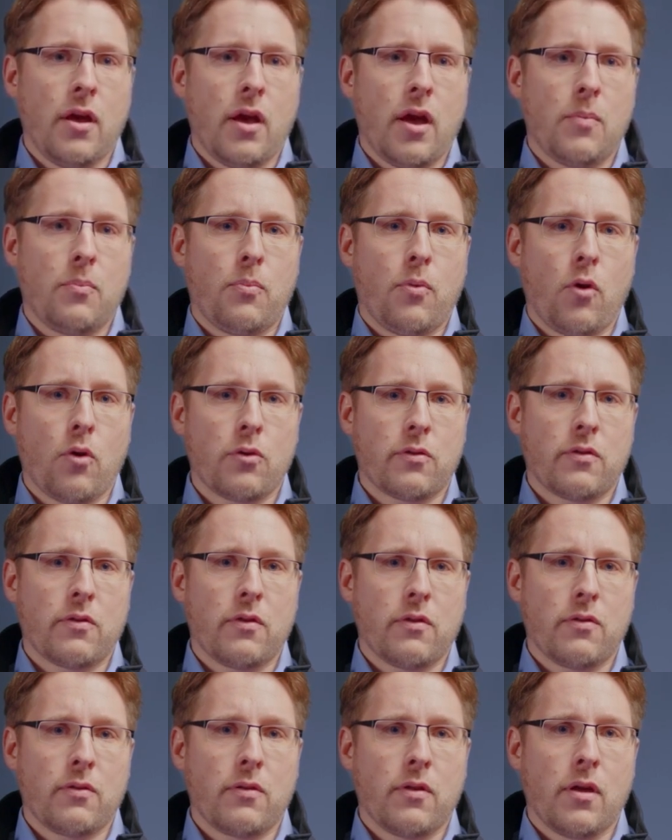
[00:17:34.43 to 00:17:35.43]
and
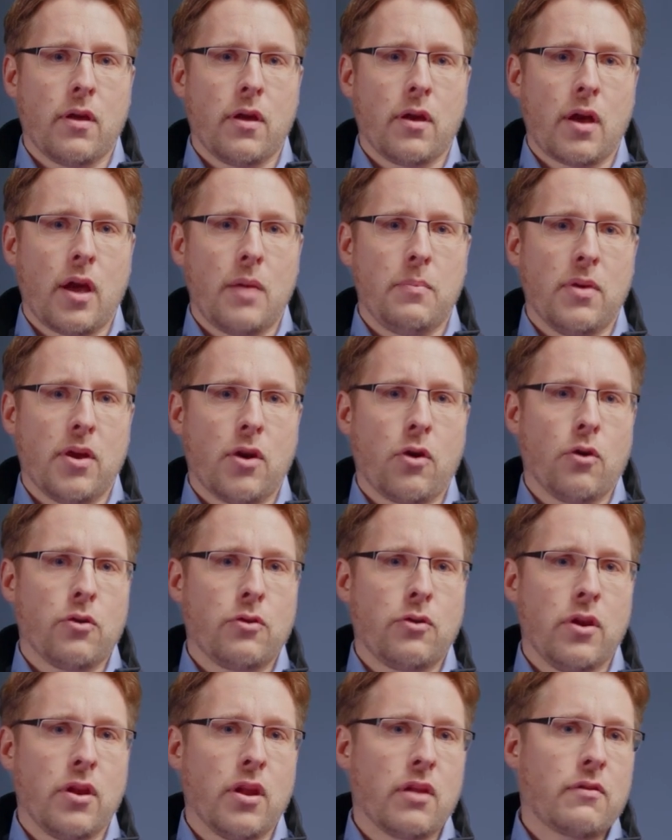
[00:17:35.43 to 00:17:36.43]
processes can be
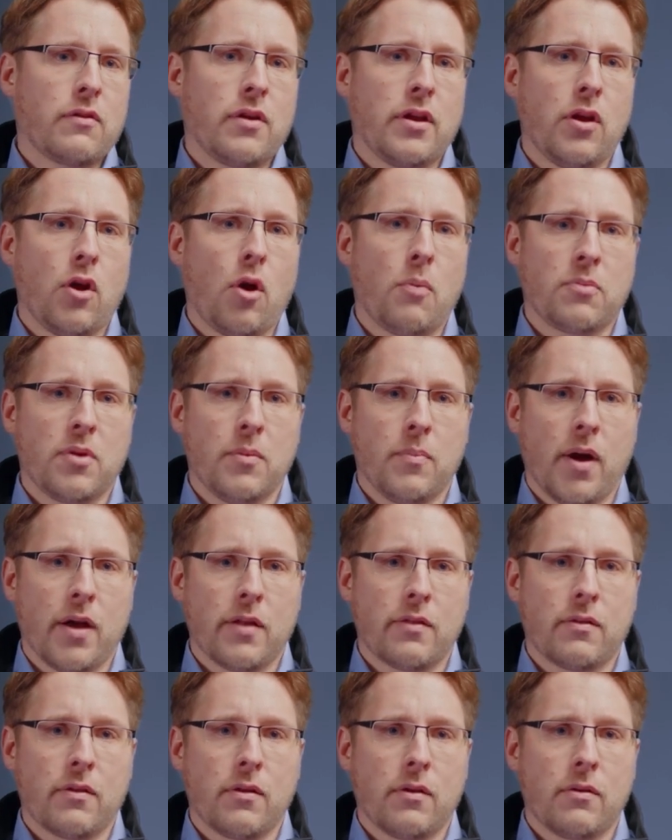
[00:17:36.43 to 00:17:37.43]
continuously
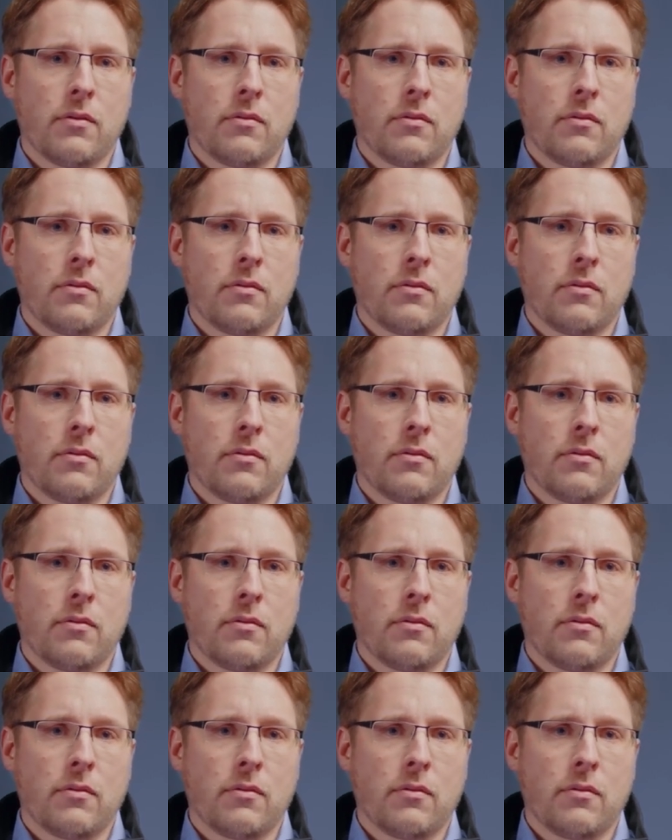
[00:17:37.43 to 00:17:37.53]
optimized.